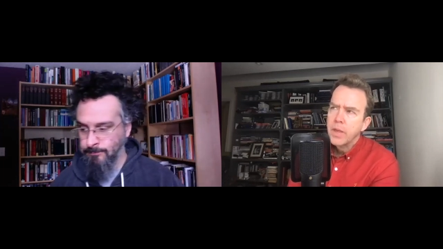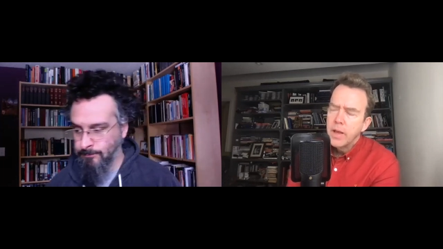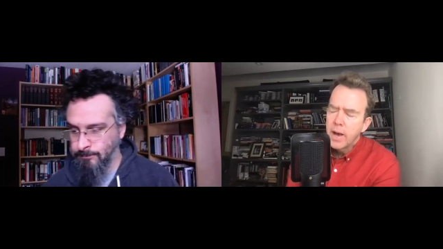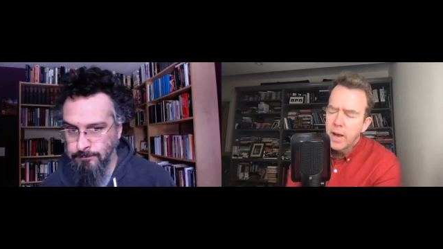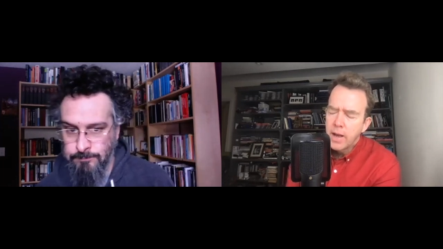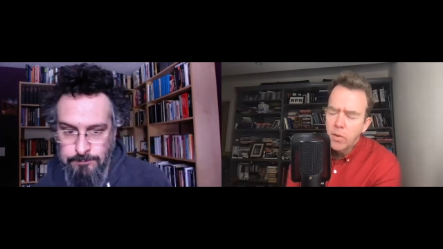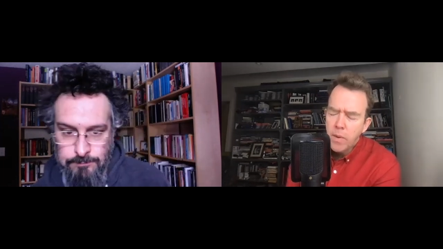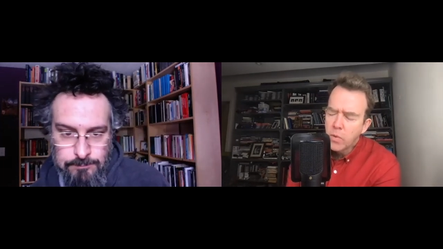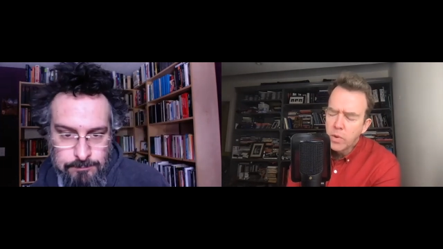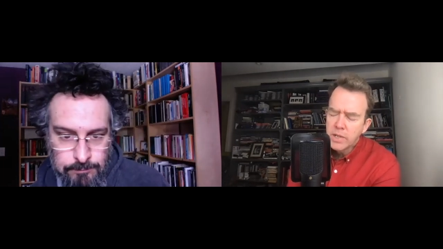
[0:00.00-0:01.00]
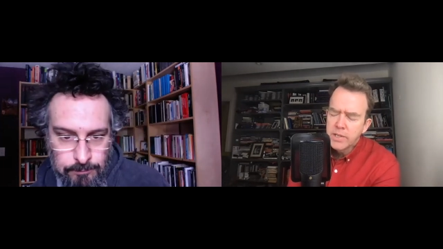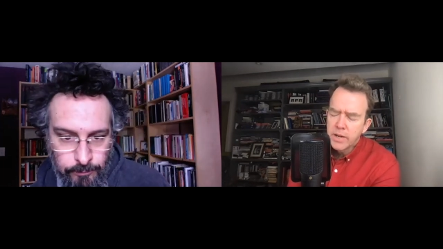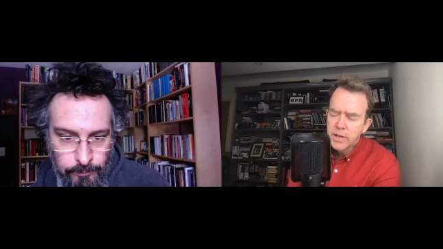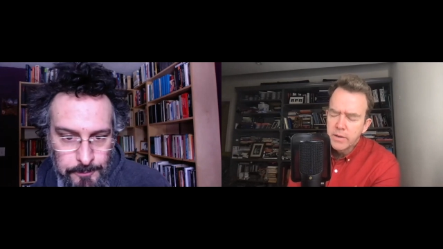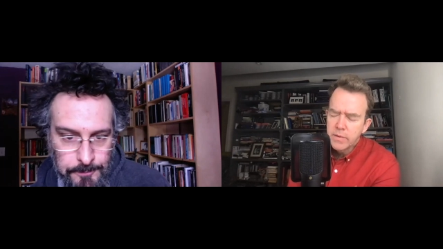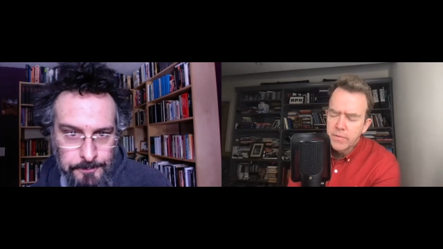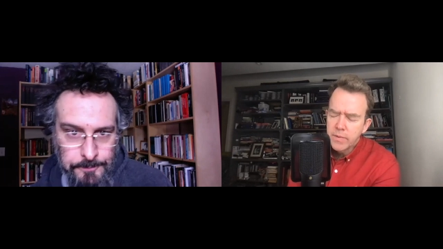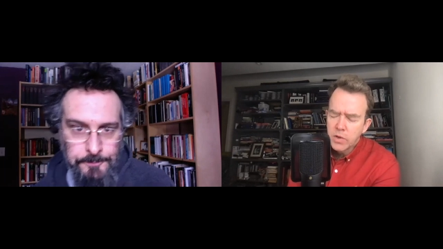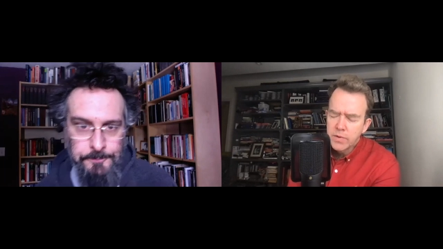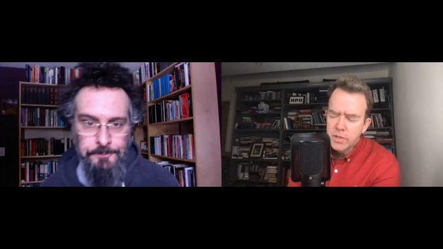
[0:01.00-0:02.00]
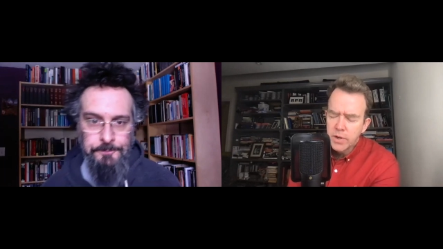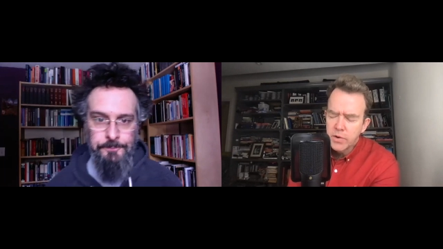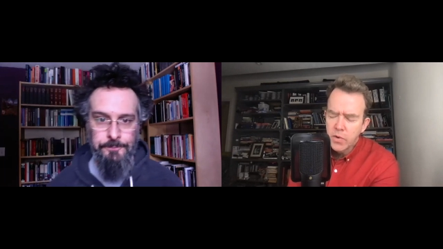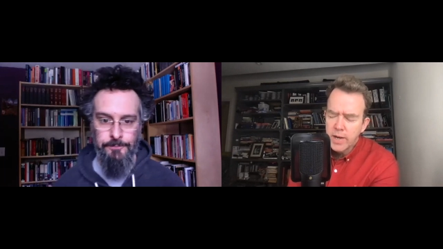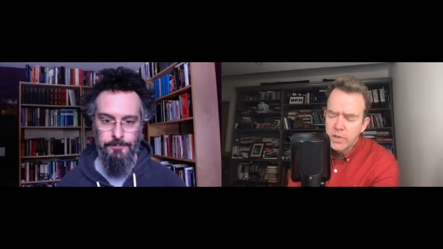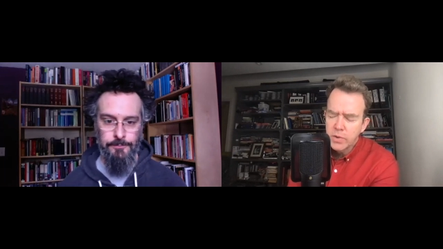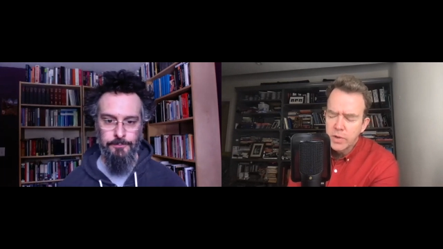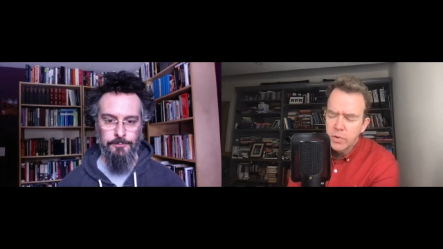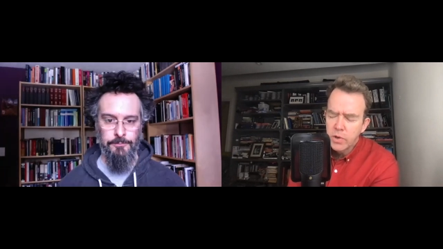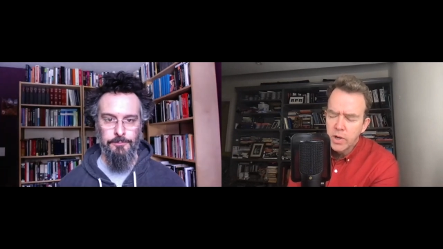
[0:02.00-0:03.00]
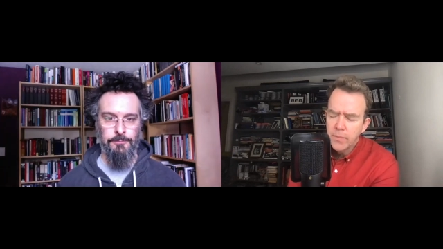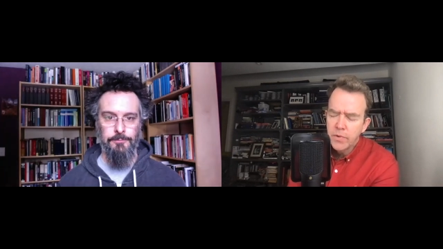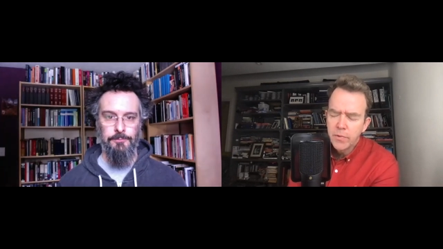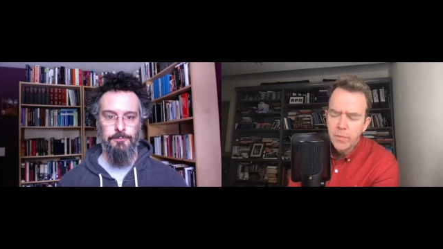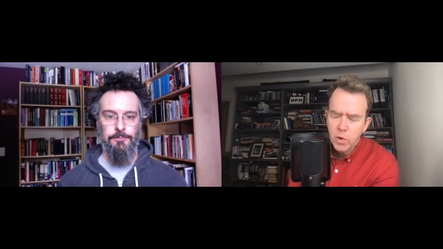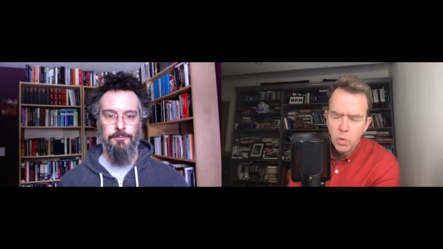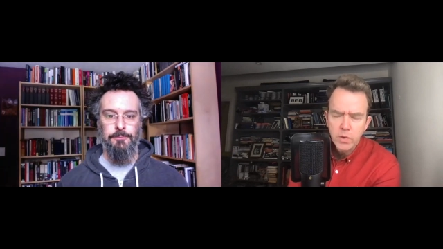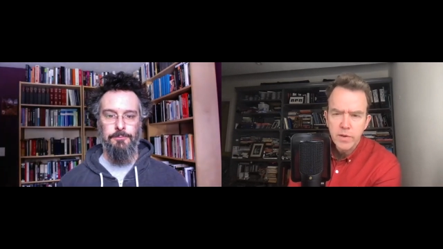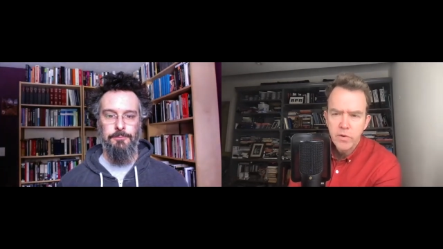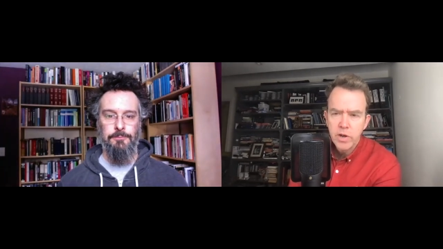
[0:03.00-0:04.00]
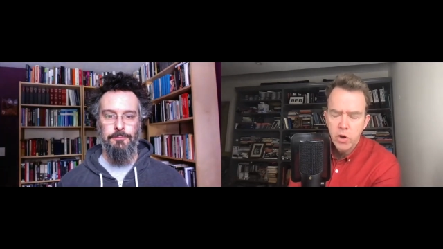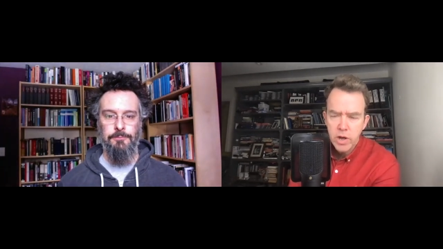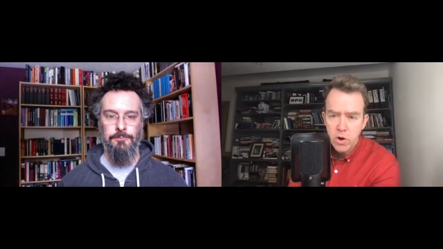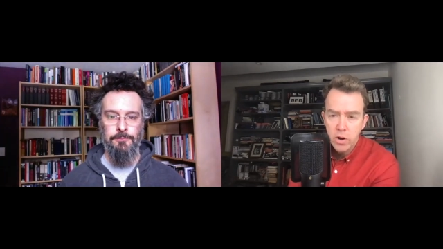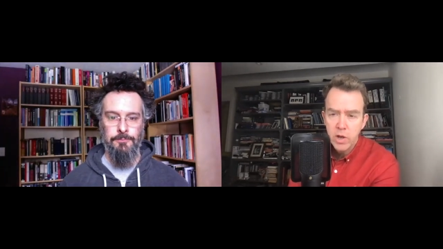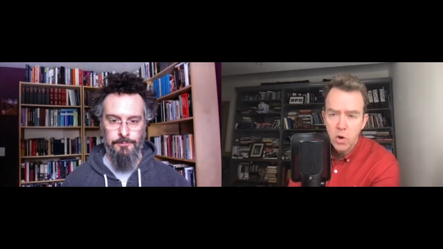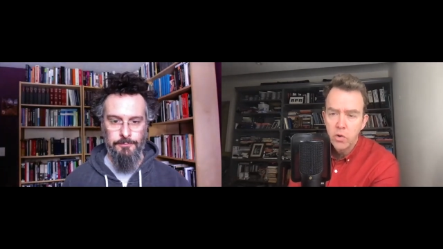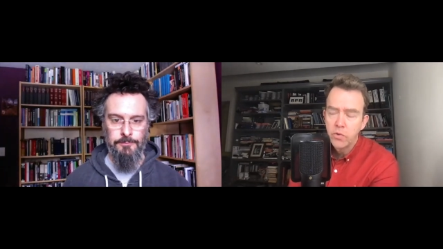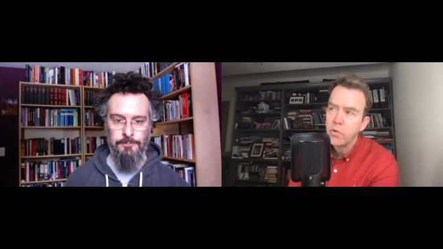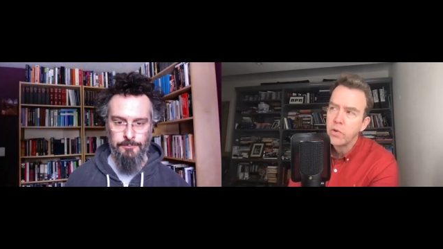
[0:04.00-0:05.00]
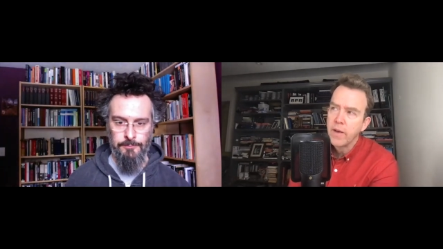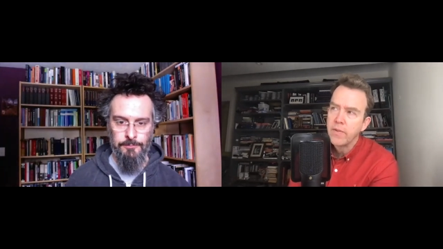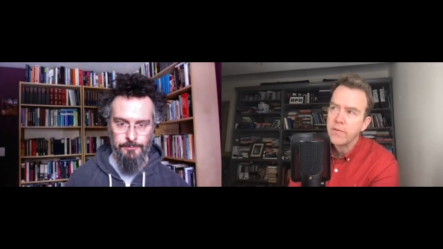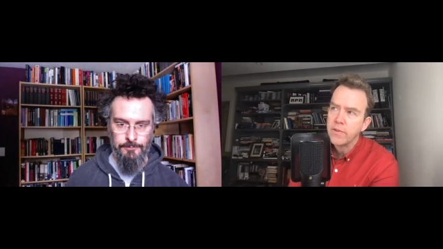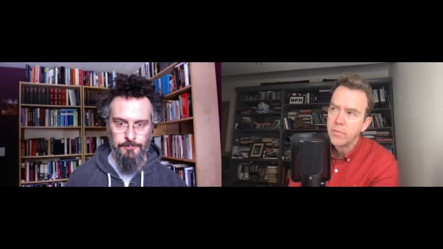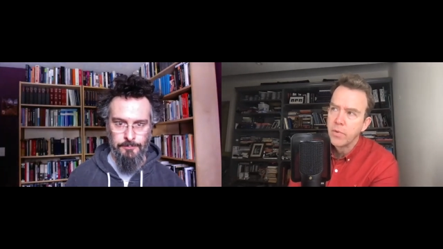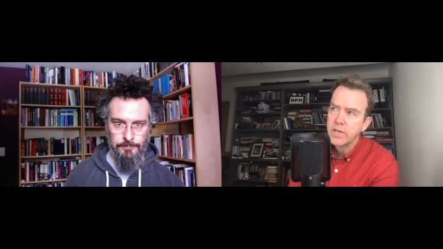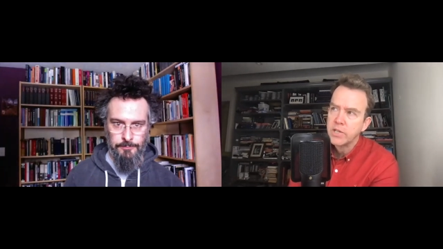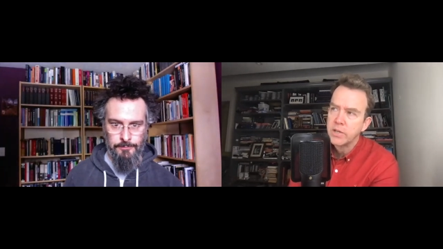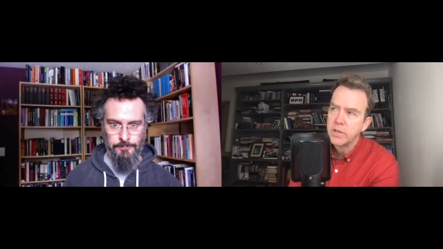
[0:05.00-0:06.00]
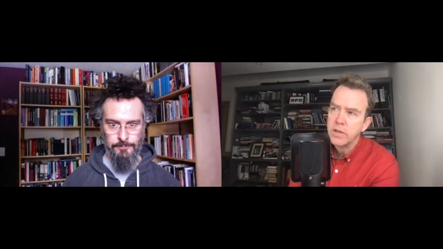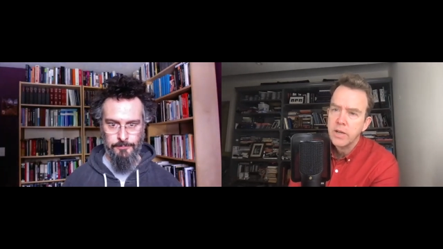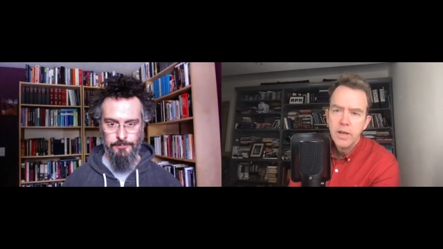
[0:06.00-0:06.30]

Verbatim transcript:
Speaker 1: I, remember when i studied philosophy as an undergraduate when you come to spinoza very early on you get this expression